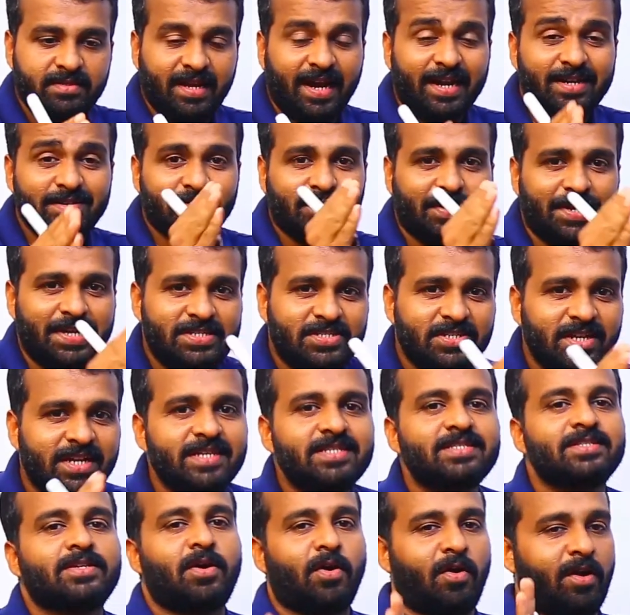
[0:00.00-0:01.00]
that region
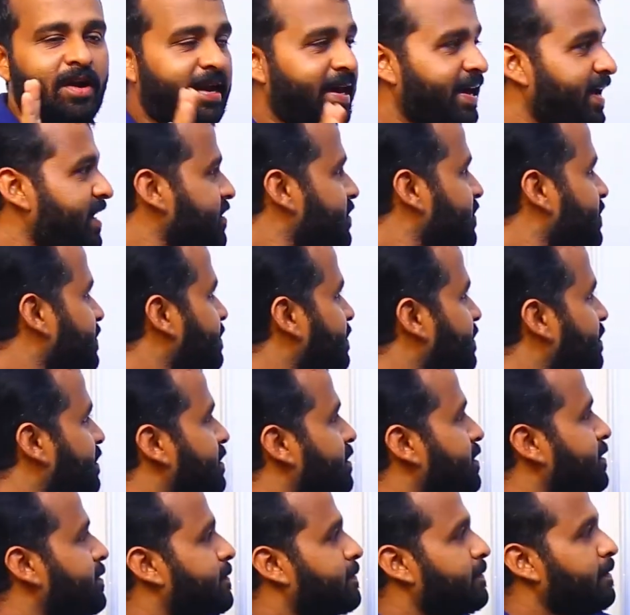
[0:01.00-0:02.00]
is called as
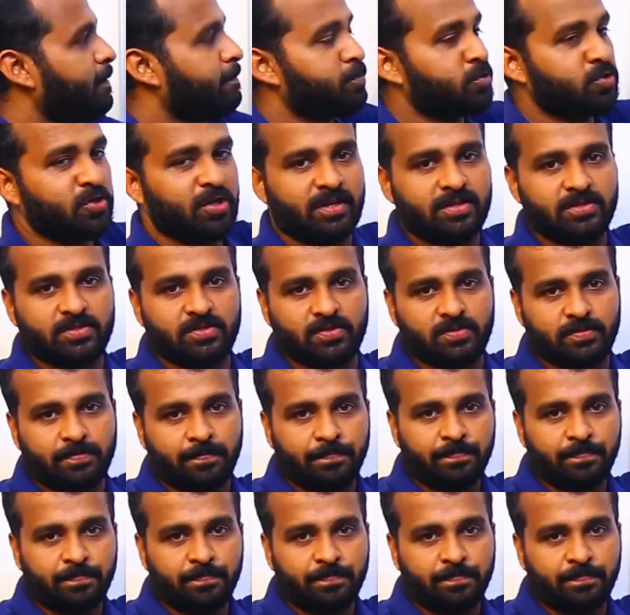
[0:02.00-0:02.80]
subshells.